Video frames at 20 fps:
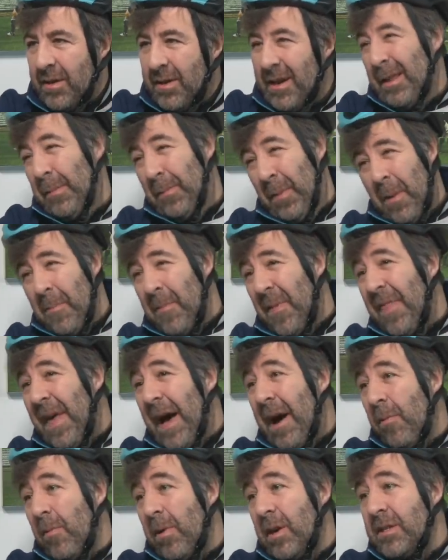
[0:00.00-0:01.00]
Now, the problem with
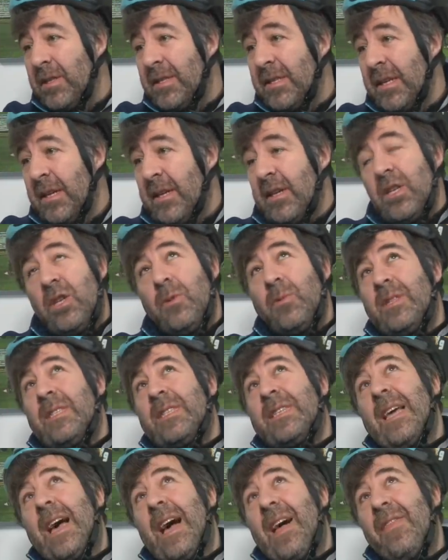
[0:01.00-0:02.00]
that was you would
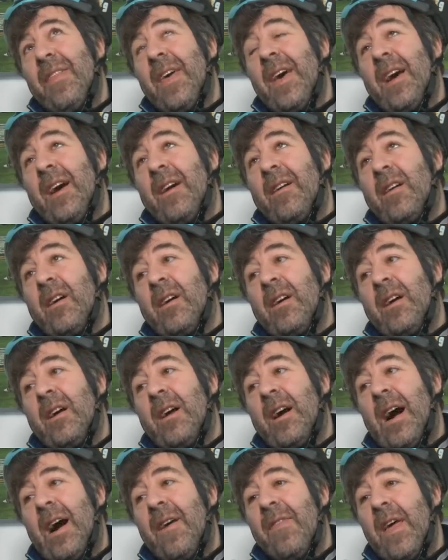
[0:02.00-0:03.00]
stand there
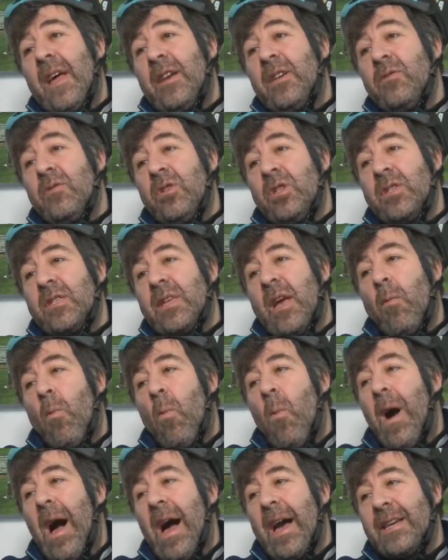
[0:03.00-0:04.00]
and then you just get
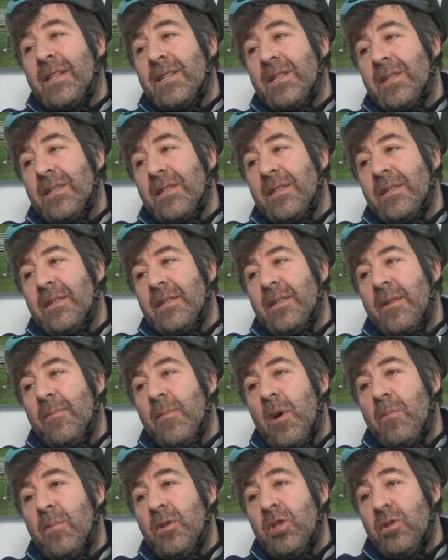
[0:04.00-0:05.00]
whacked mm. the
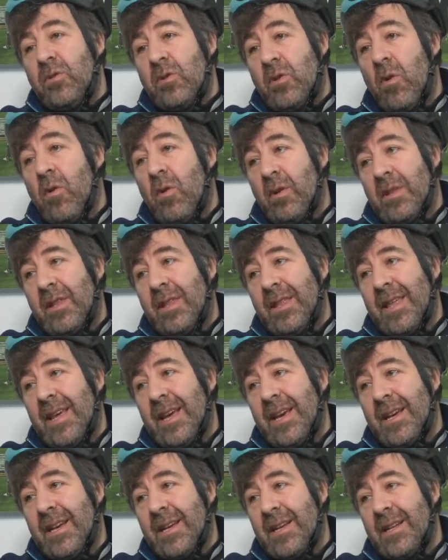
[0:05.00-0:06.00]
moment you caught the
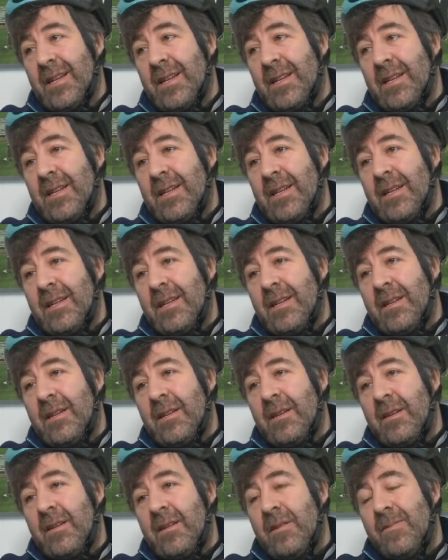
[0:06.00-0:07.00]
thing. Yeah. Which is fine.
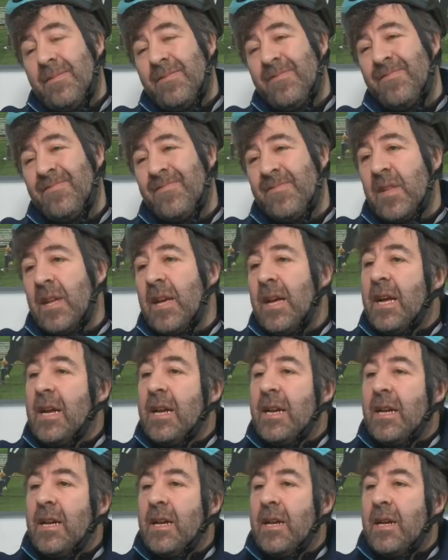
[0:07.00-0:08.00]
Because at least you're not
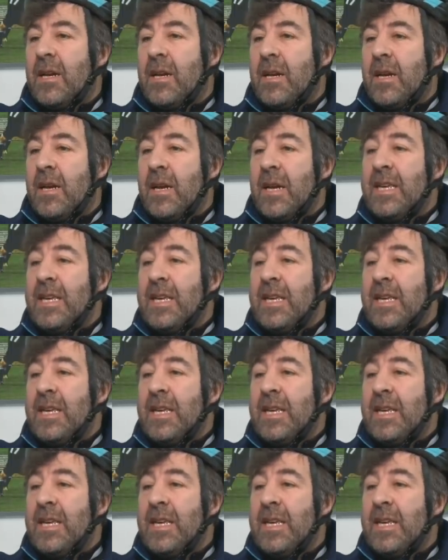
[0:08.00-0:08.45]
falling from the height.